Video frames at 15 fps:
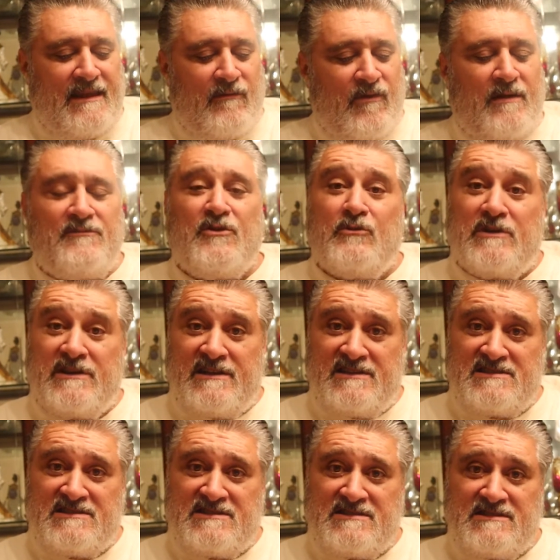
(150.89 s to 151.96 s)
Now while I'm doing
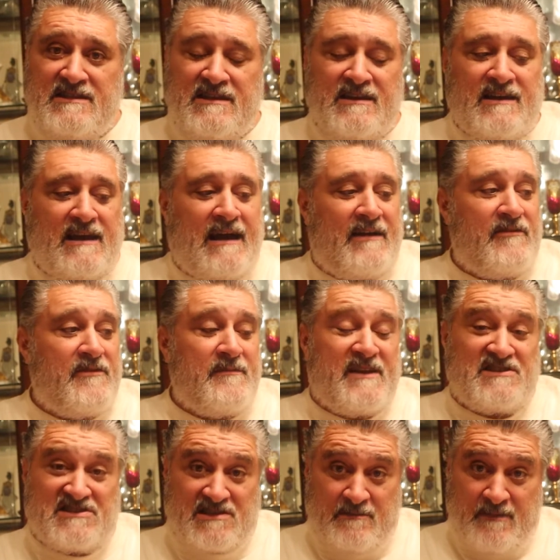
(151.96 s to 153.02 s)
this, uh, I already
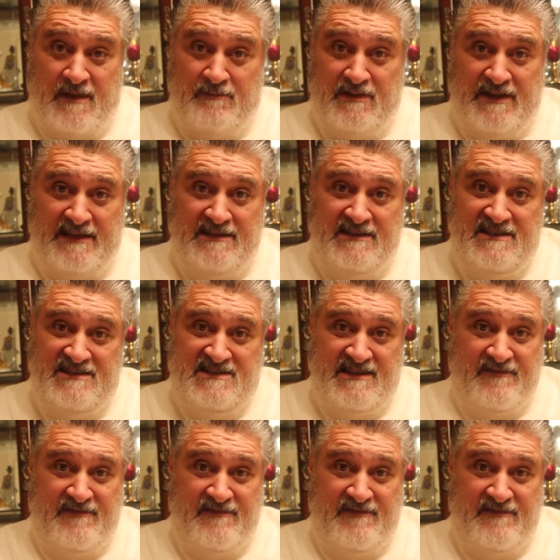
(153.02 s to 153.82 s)
mentioned some of my playlists.